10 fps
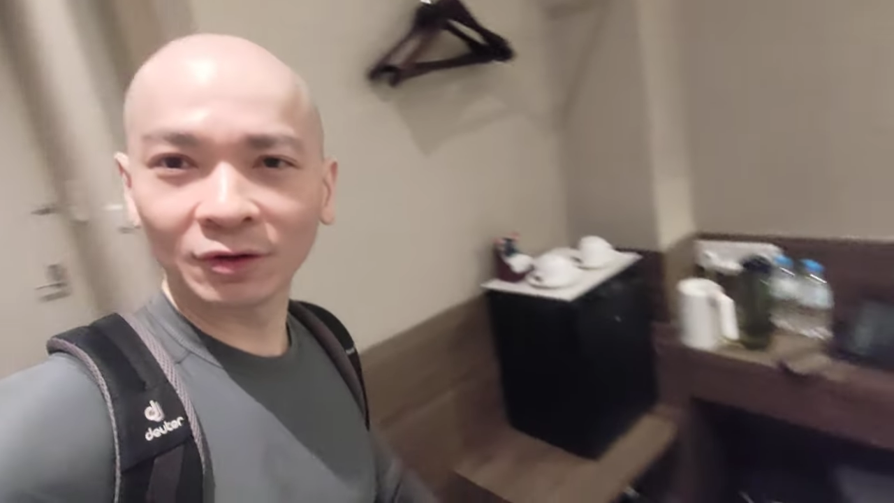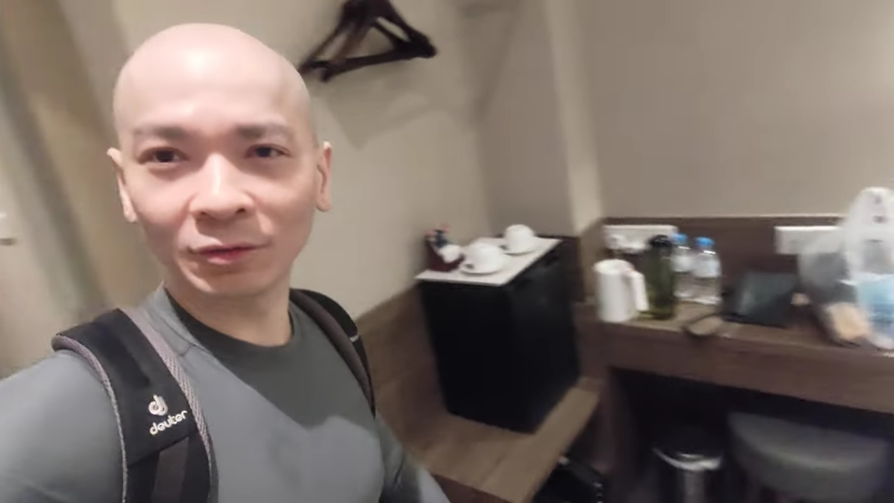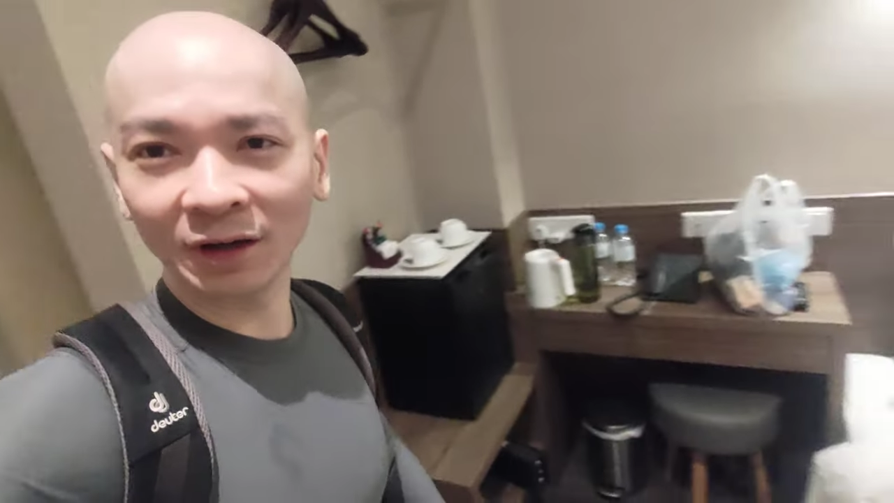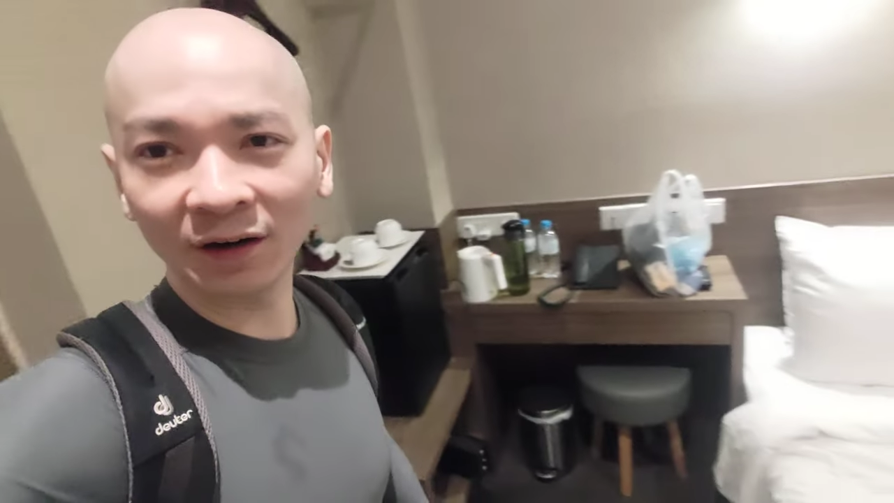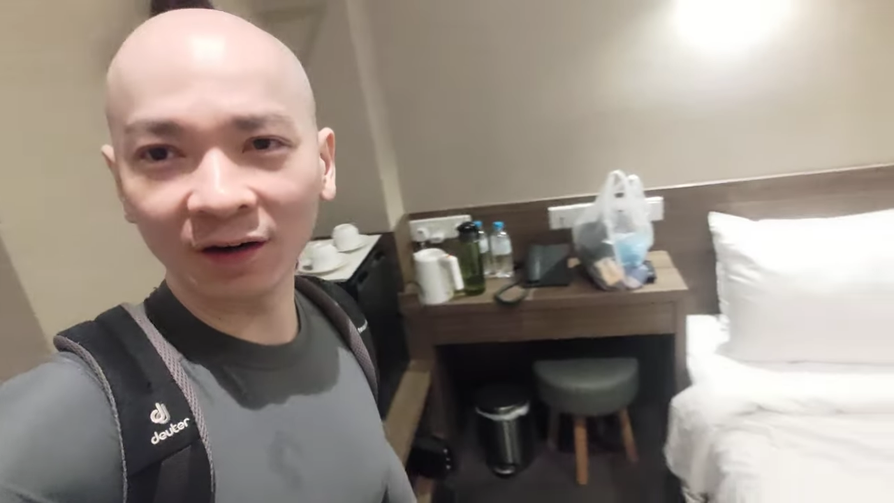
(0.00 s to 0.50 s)

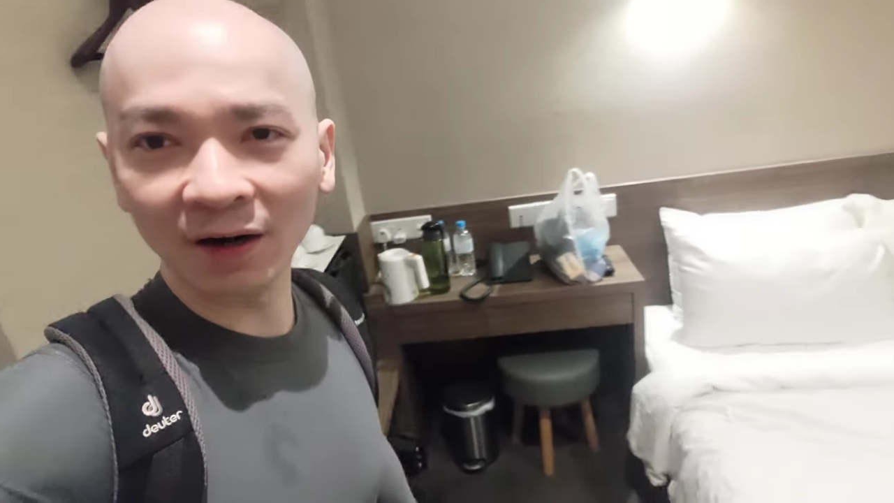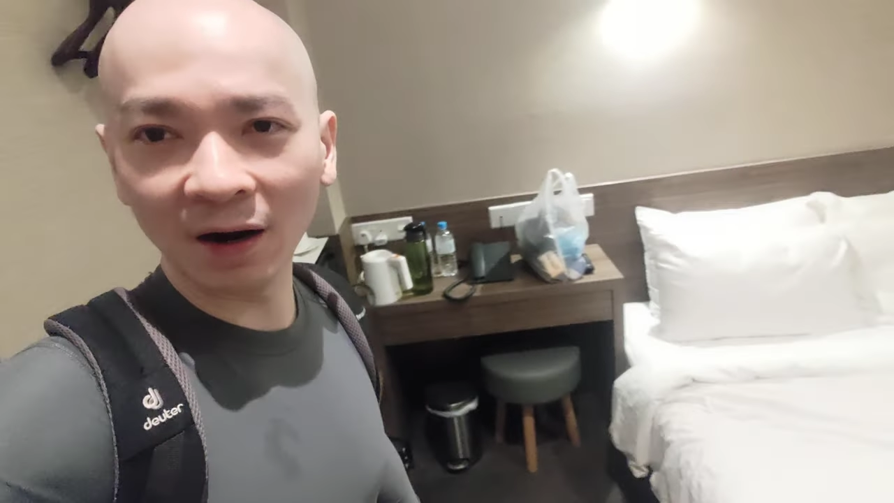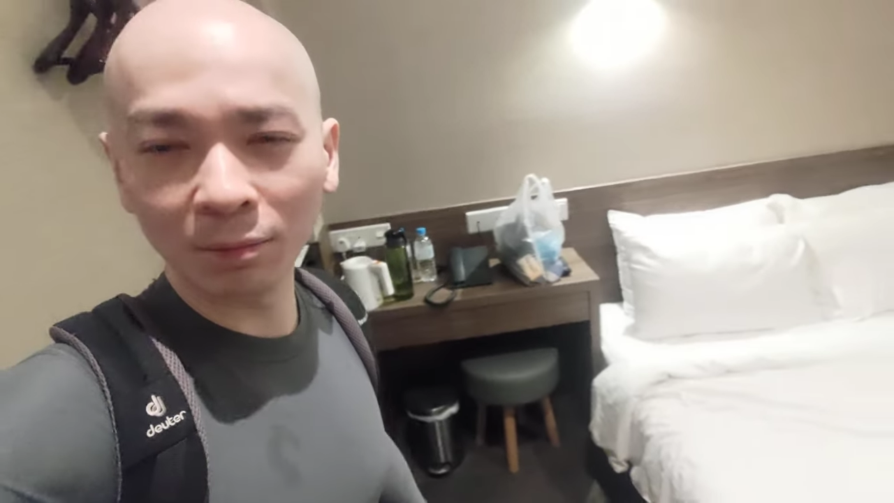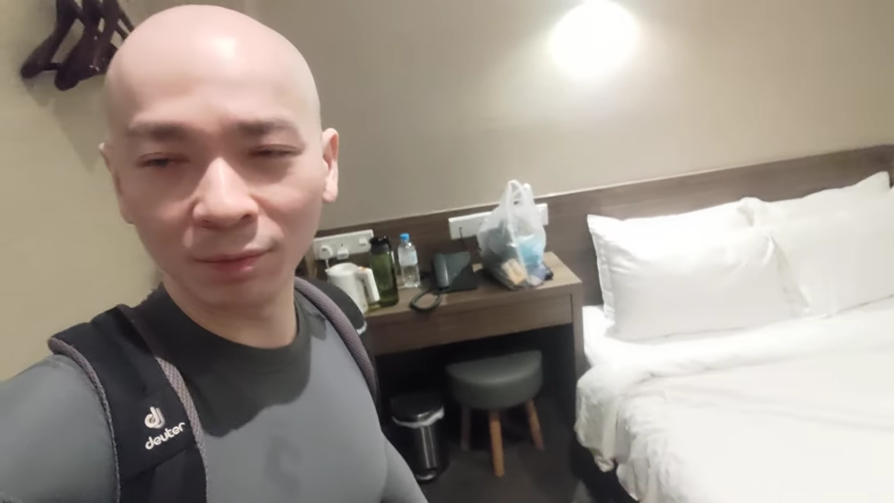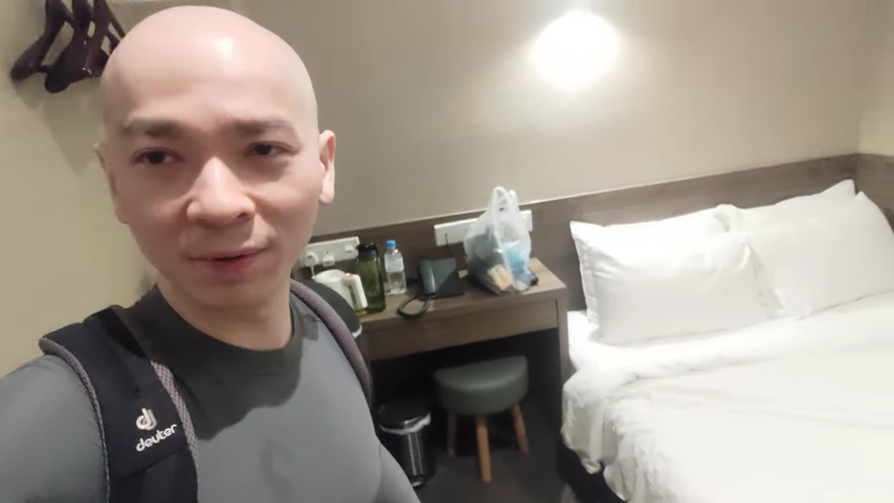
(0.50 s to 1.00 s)
I've got
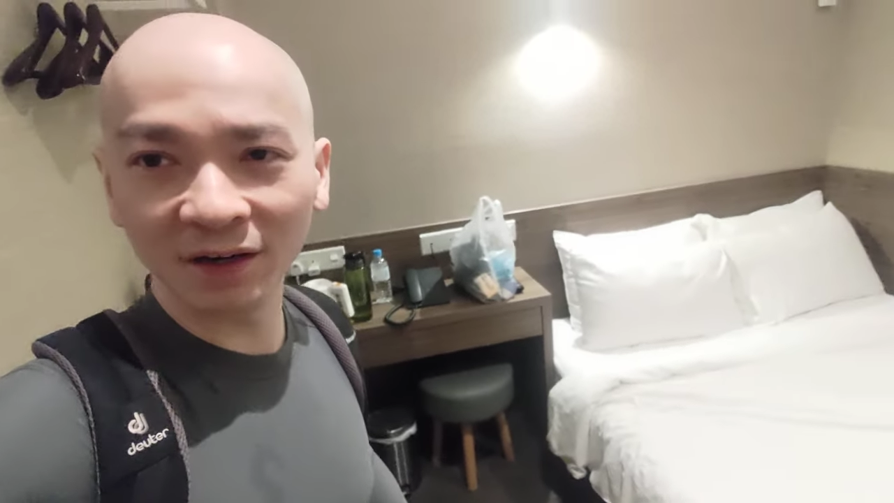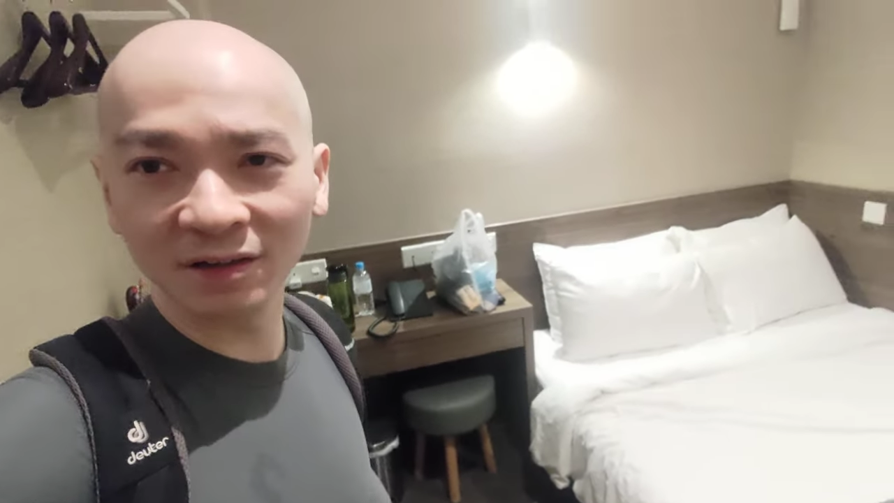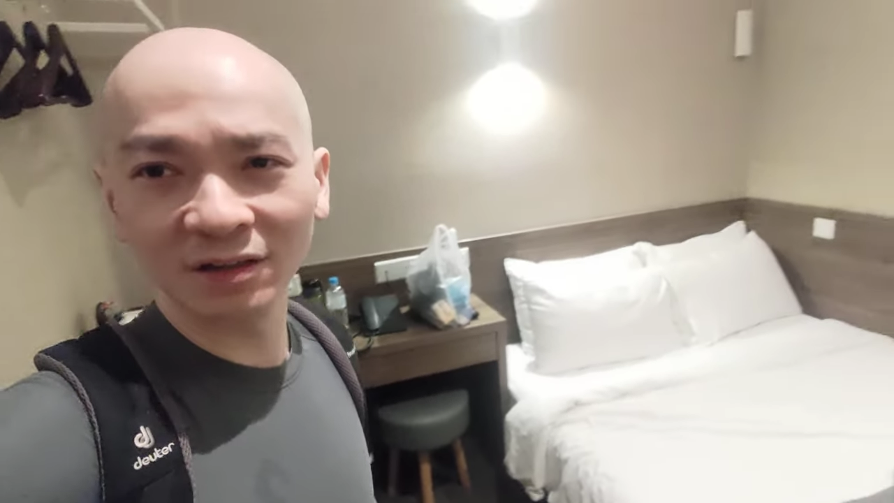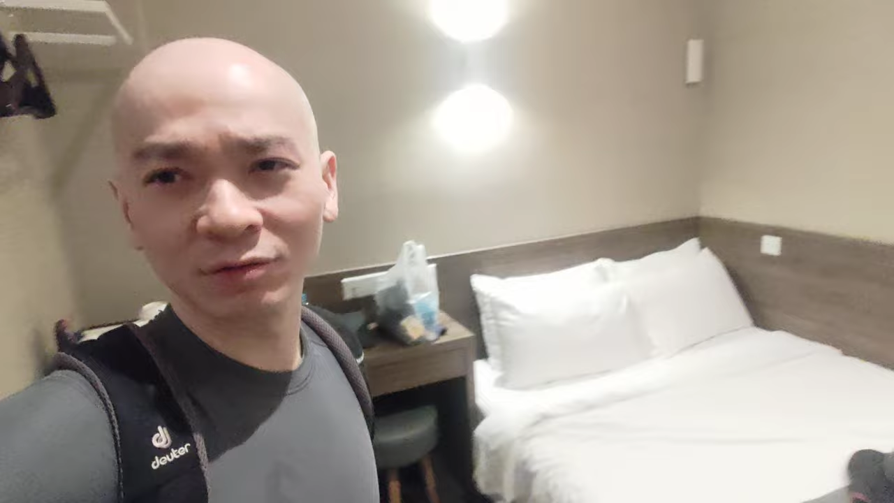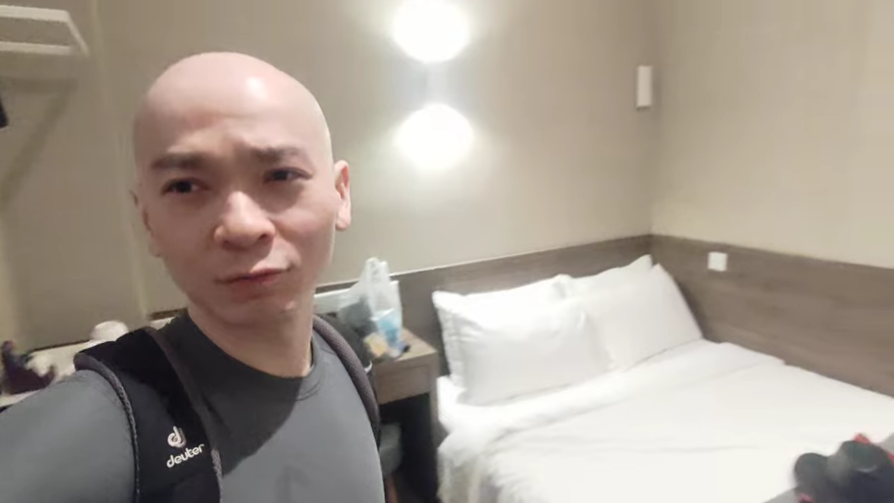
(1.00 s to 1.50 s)
double bed.
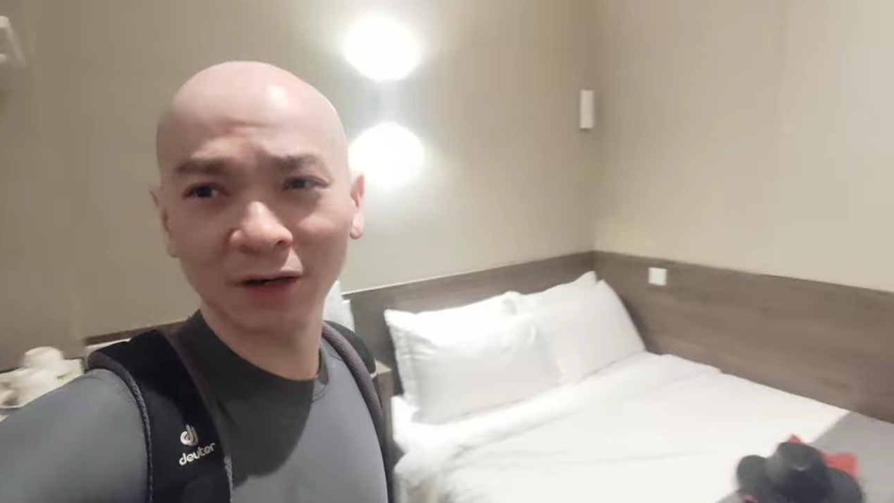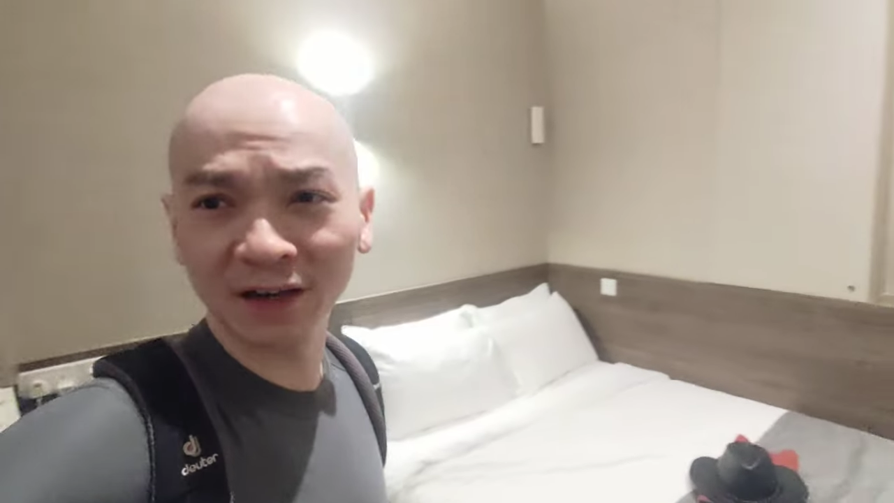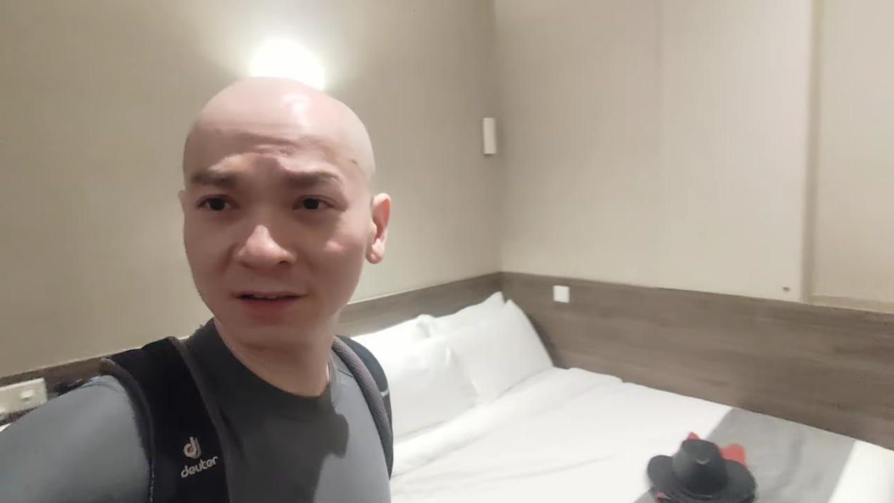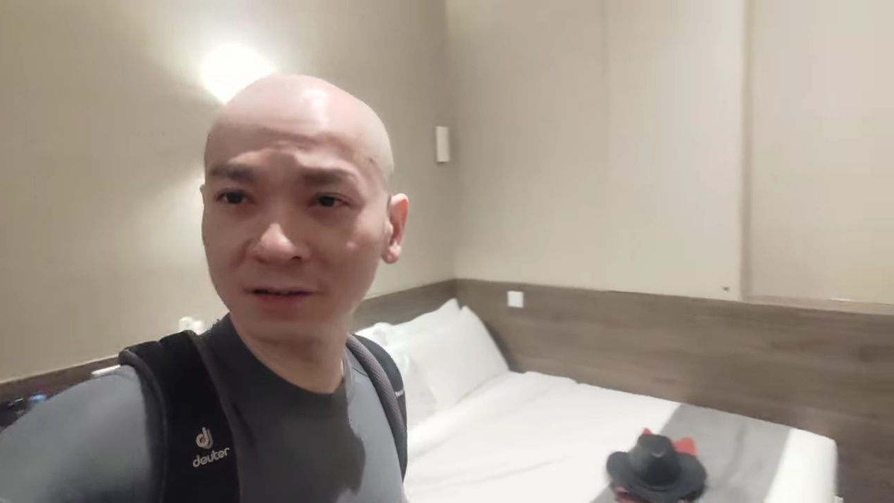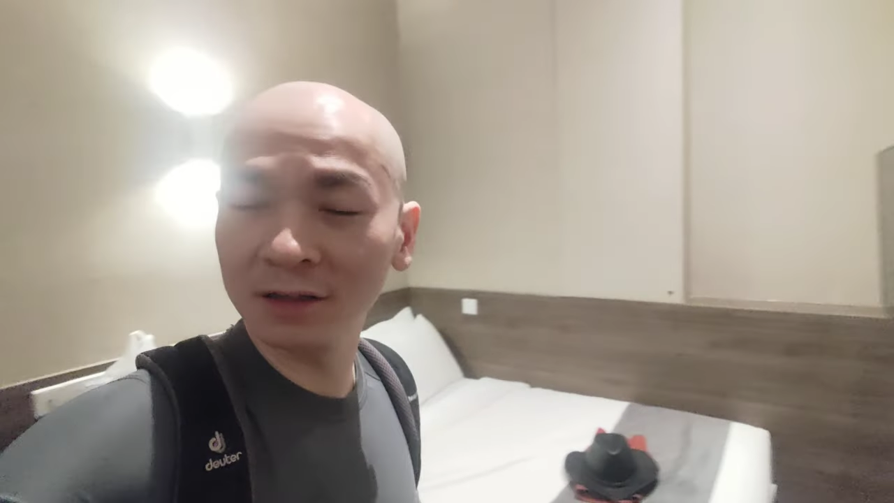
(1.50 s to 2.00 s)
It's so
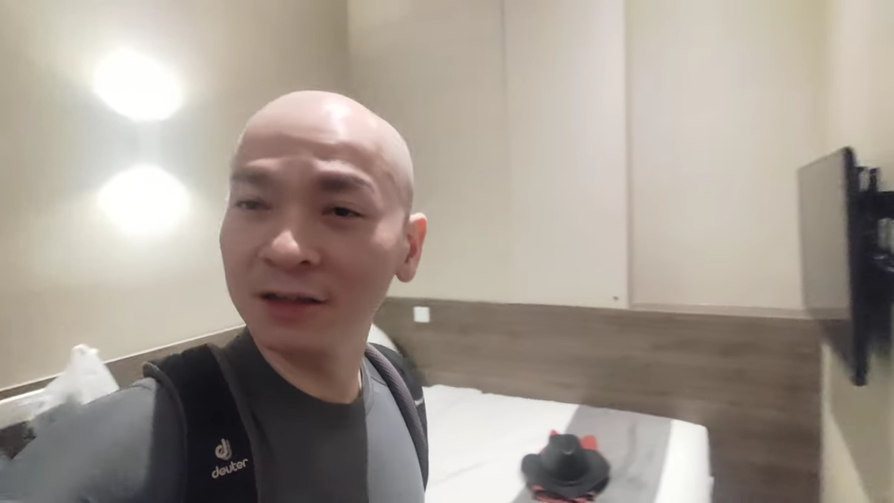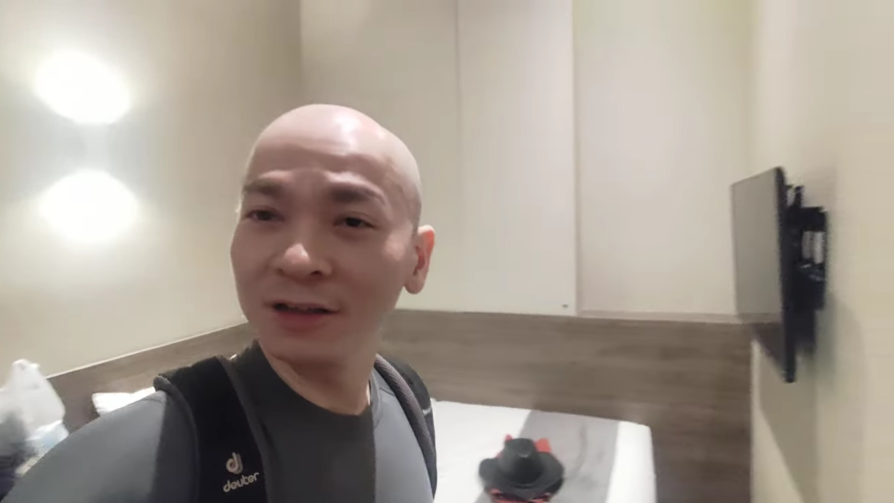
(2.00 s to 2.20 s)
nice.